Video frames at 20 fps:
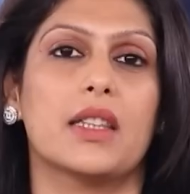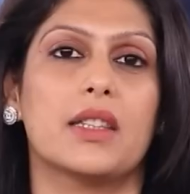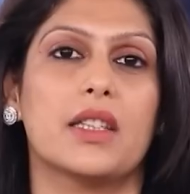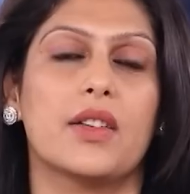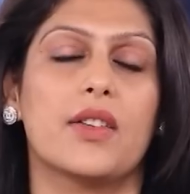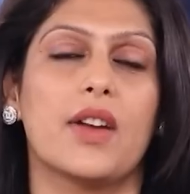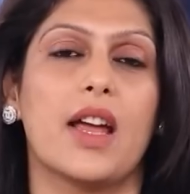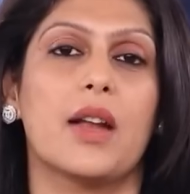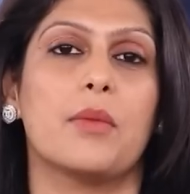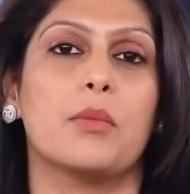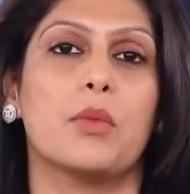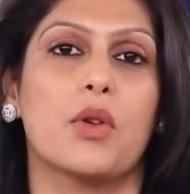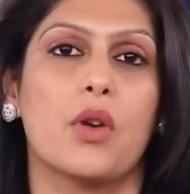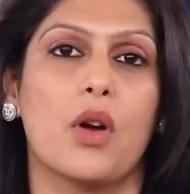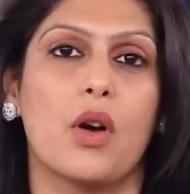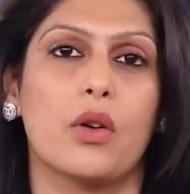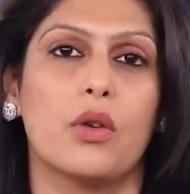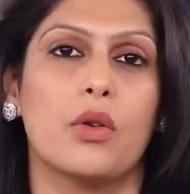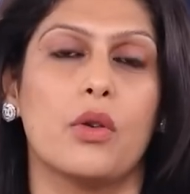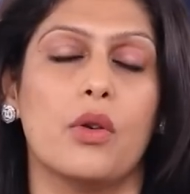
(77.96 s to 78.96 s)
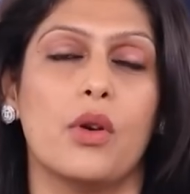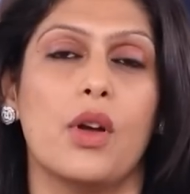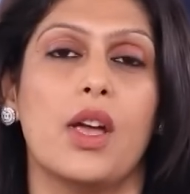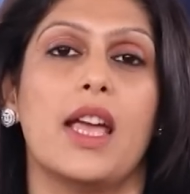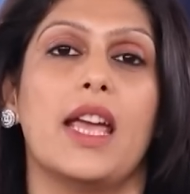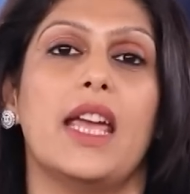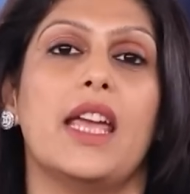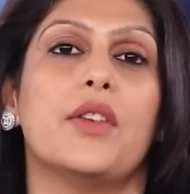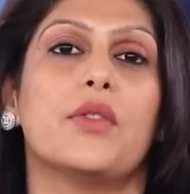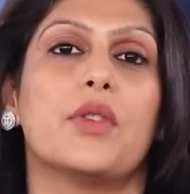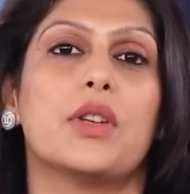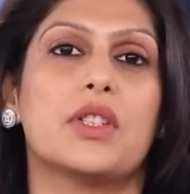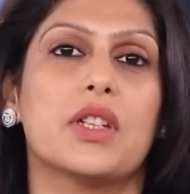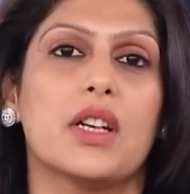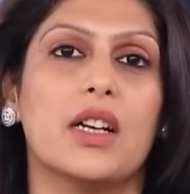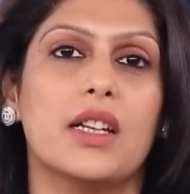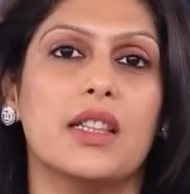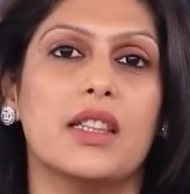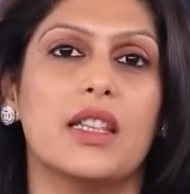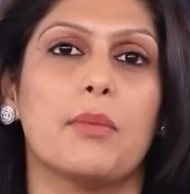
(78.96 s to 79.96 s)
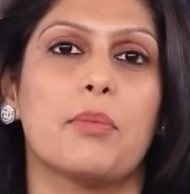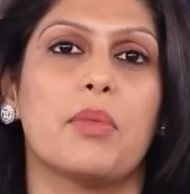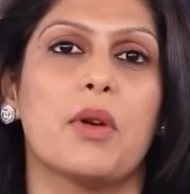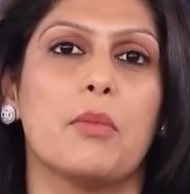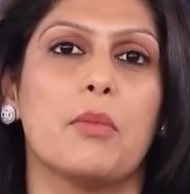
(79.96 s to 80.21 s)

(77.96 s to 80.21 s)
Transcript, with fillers: Qatar and Morocco. In return, they